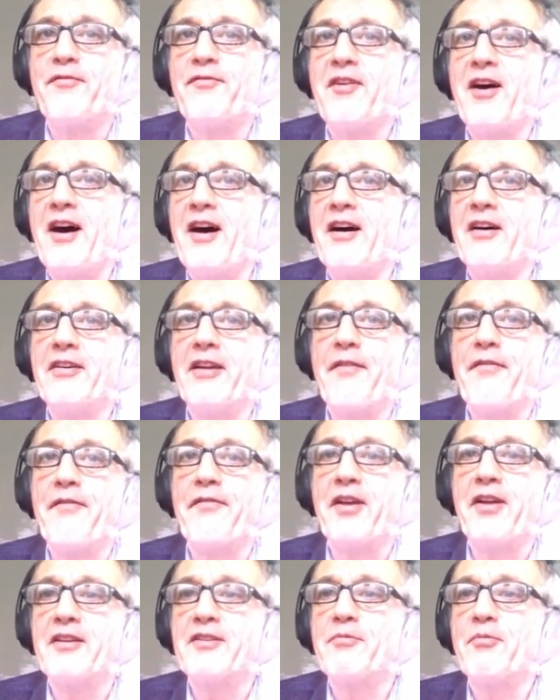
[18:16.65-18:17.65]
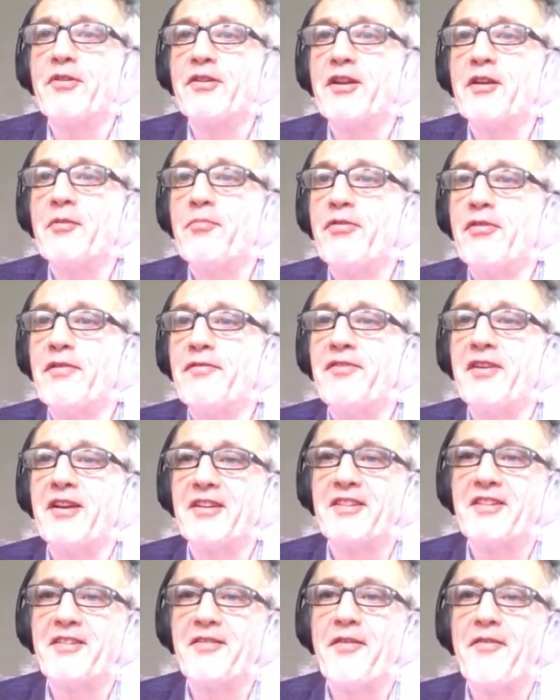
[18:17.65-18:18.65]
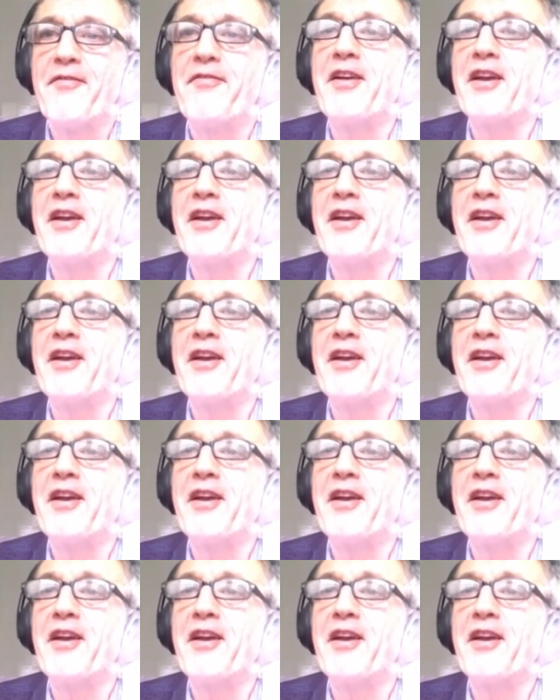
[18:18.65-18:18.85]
so far everything is working perfect.